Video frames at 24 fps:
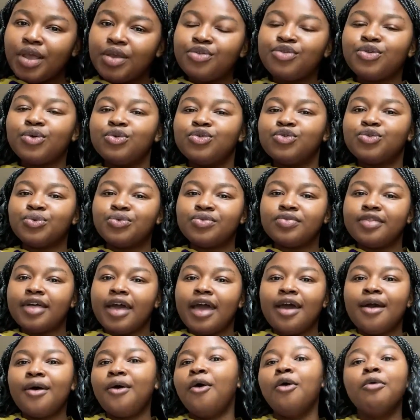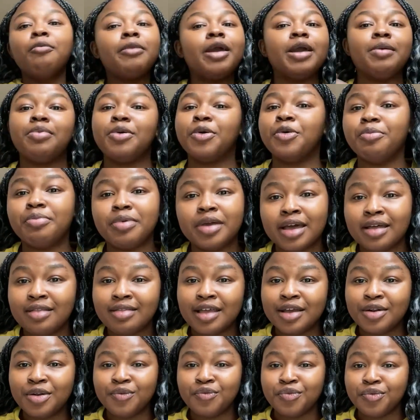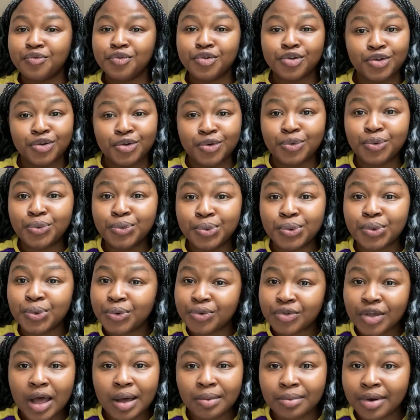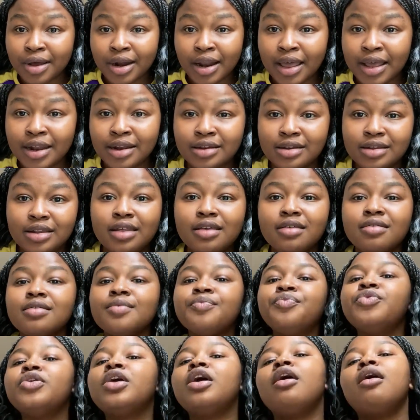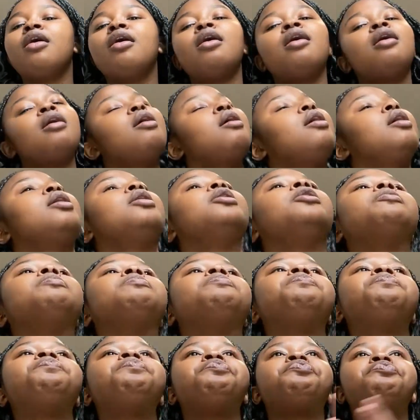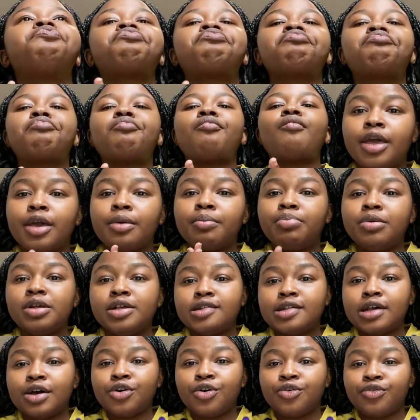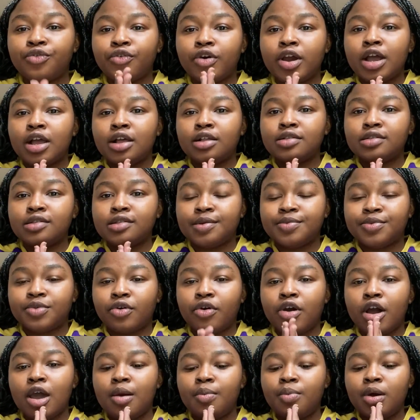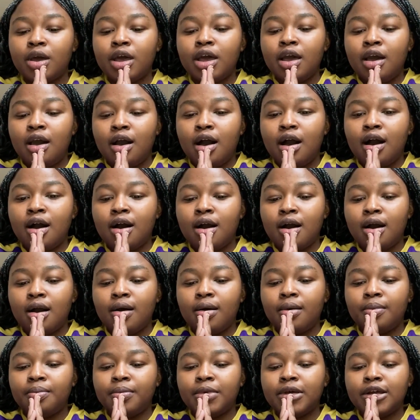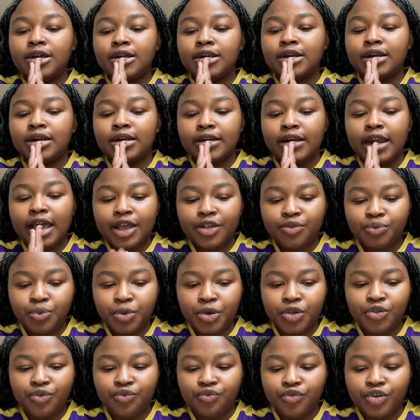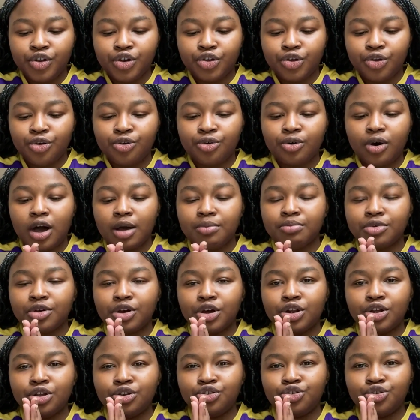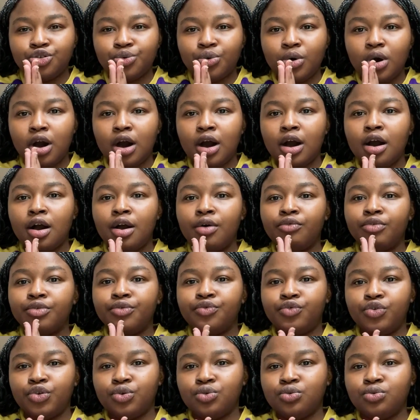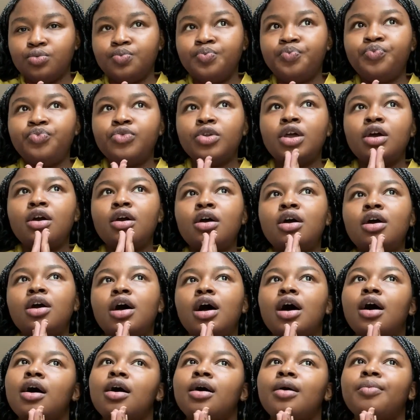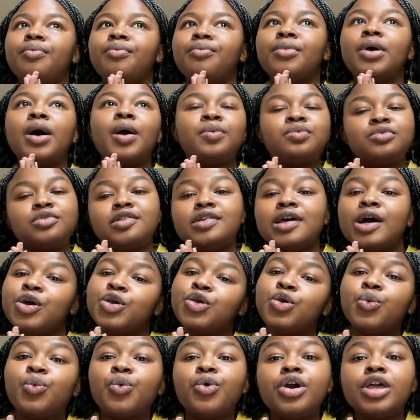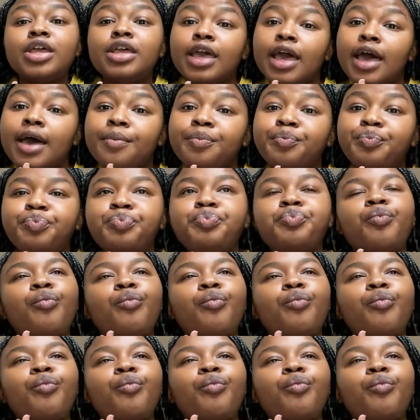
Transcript: socials there, or maybe it'll be at the end of the video. Who knows how I'm gonna edit this. Um please tell your friends, subscribe. Um next week's video I'm gonna do a review. Um I'm gonna tell you what yet.